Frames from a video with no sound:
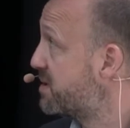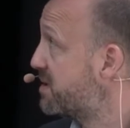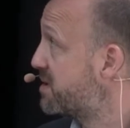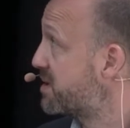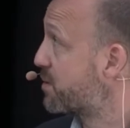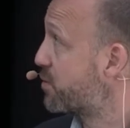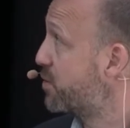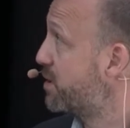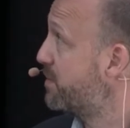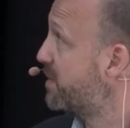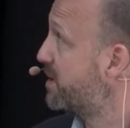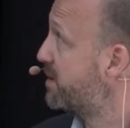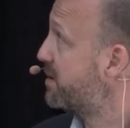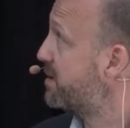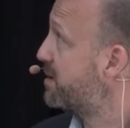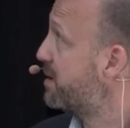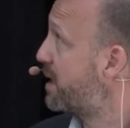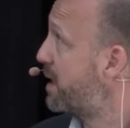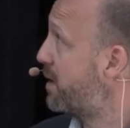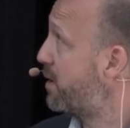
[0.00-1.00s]
this agreement
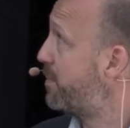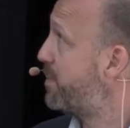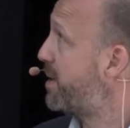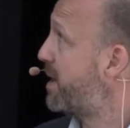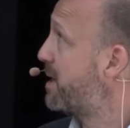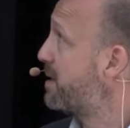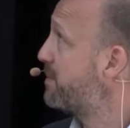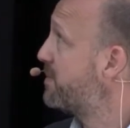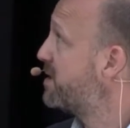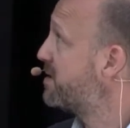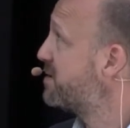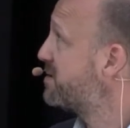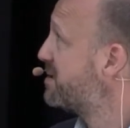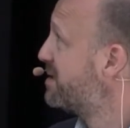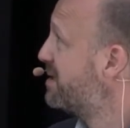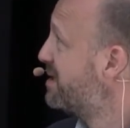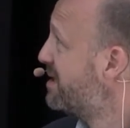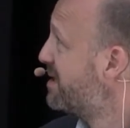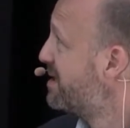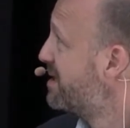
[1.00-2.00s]
in our parliament,
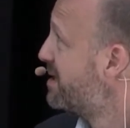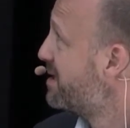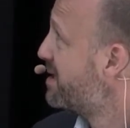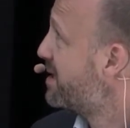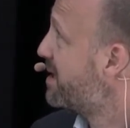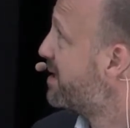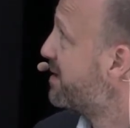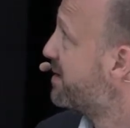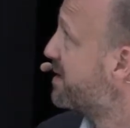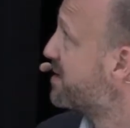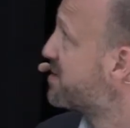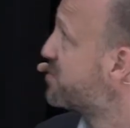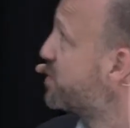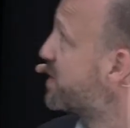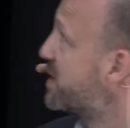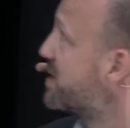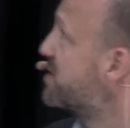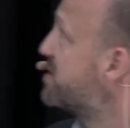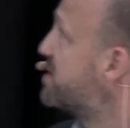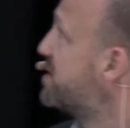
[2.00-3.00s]
and as we
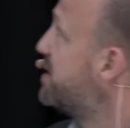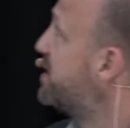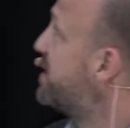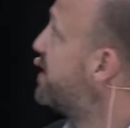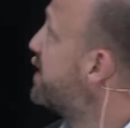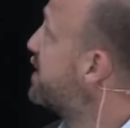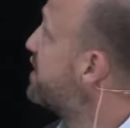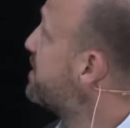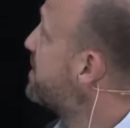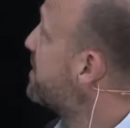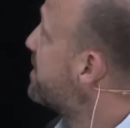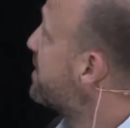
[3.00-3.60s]
can see here,